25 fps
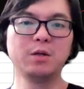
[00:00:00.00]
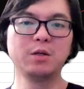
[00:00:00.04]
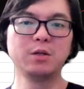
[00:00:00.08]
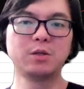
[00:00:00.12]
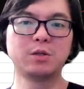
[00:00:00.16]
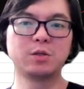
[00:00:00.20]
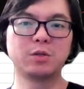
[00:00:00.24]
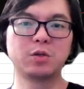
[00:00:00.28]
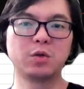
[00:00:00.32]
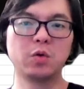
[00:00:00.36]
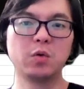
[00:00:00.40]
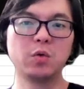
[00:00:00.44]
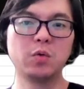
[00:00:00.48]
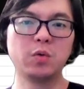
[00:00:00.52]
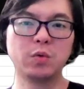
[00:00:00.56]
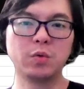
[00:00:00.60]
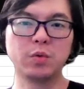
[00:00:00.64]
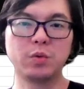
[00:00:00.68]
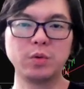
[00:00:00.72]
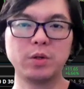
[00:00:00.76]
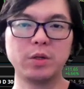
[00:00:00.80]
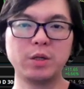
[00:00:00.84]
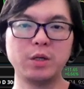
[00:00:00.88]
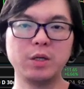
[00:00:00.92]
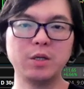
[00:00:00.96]
So
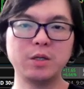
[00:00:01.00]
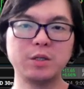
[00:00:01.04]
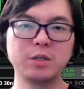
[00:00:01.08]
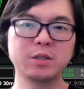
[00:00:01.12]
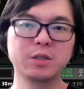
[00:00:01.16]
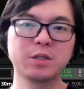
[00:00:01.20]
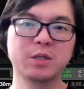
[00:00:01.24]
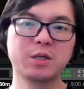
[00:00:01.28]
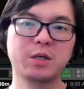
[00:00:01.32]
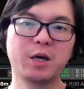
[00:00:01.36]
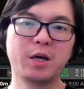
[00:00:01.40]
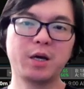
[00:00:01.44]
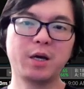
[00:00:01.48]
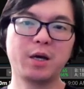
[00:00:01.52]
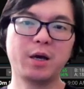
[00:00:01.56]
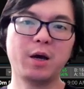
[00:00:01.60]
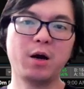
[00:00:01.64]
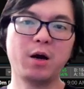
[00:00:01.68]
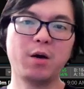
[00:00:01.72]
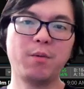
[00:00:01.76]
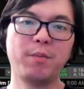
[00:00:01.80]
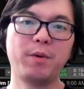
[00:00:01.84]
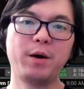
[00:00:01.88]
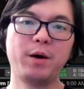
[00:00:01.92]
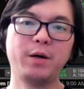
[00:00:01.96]
this can
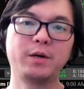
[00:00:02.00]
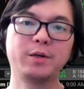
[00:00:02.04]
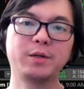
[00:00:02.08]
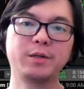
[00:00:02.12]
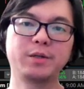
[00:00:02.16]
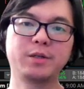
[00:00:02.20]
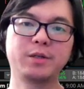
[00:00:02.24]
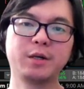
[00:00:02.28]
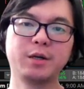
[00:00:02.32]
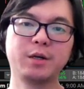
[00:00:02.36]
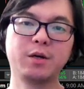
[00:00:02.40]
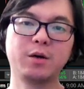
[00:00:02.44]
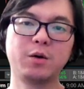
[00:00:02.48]
help us say,